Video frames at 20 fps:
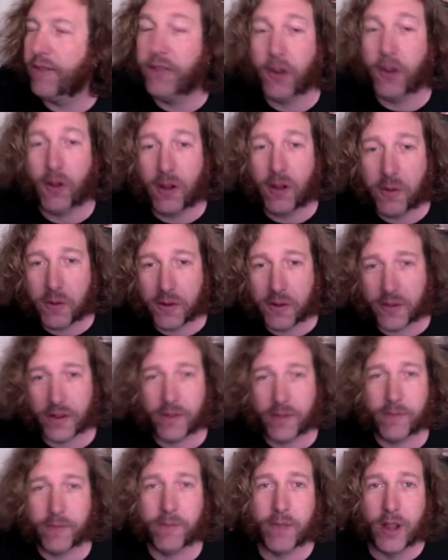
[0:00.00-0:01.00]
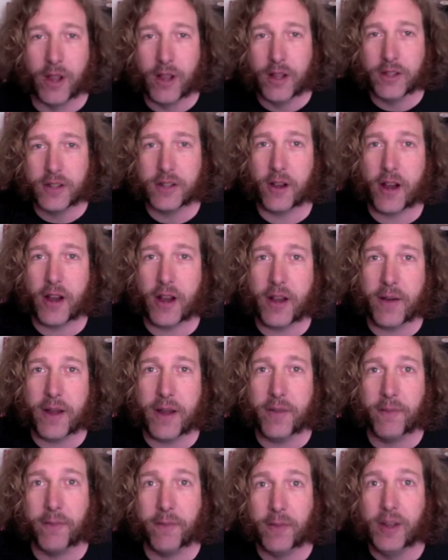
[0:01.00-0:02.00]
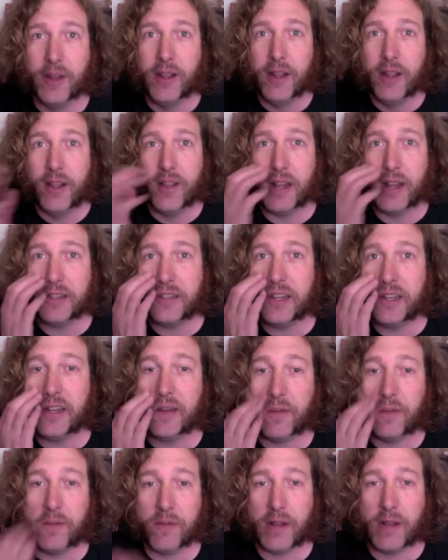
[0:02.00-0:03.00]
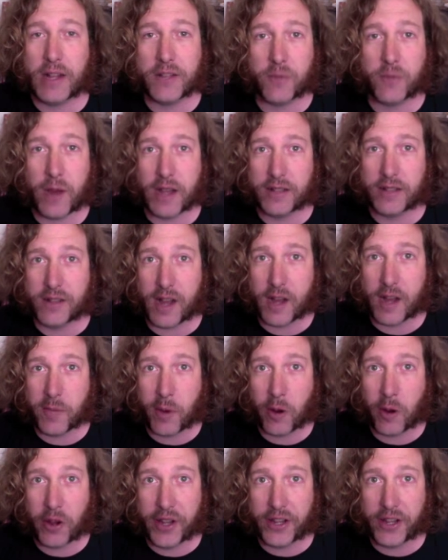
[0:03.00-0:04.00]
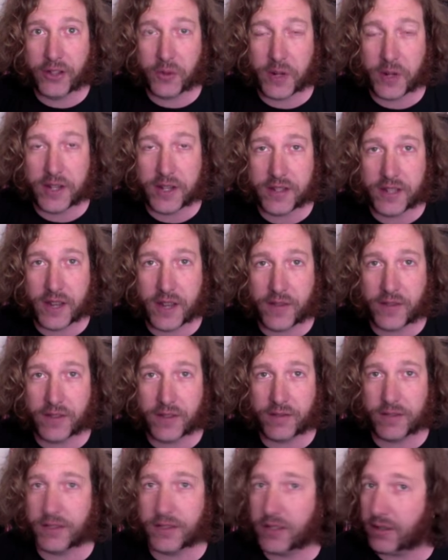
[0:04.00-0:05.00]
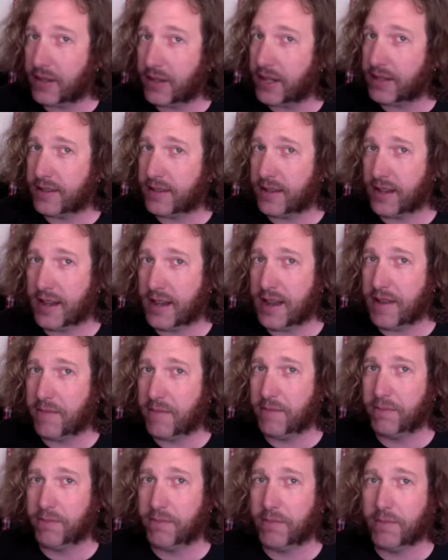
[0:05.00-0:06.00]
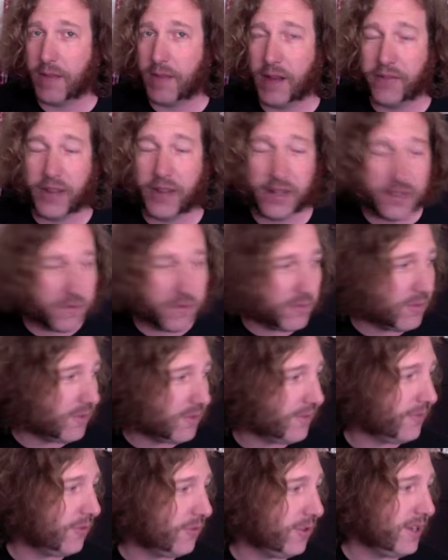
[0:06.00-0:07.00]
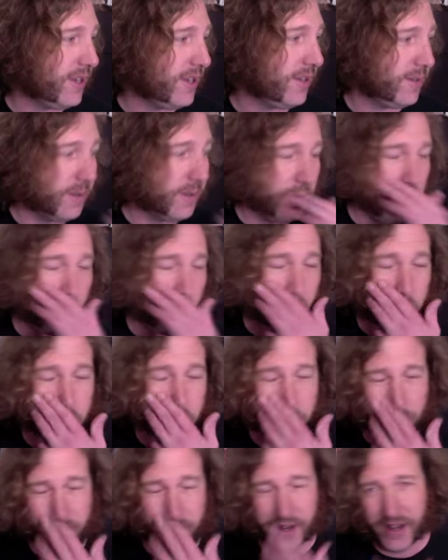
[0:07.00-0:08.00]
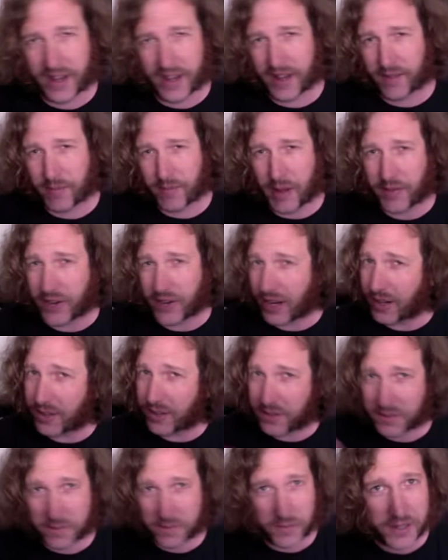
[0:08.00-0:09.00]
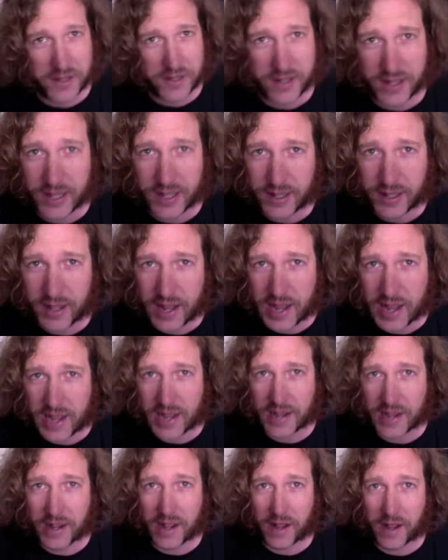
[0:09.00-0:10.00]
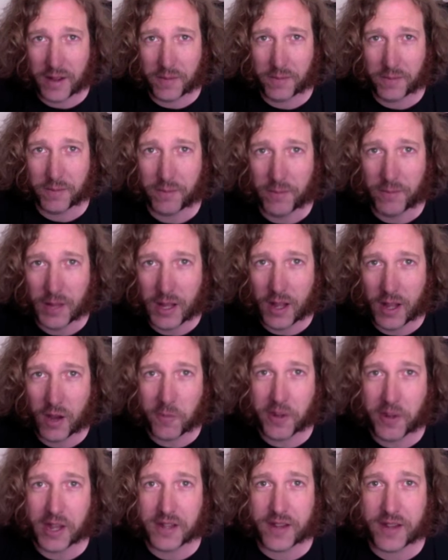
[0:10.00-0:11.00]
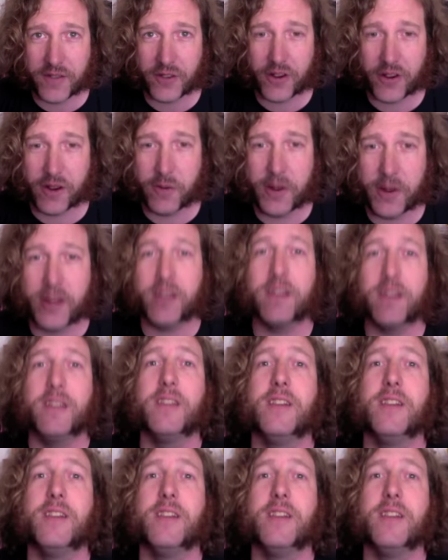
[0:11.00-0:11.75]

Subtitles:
Totally worth it. So anyway, that's it. That's Wax Diabolique 27. Until next time, I've got some more for you, but I've got to do some listening, and hope you guys have a great week.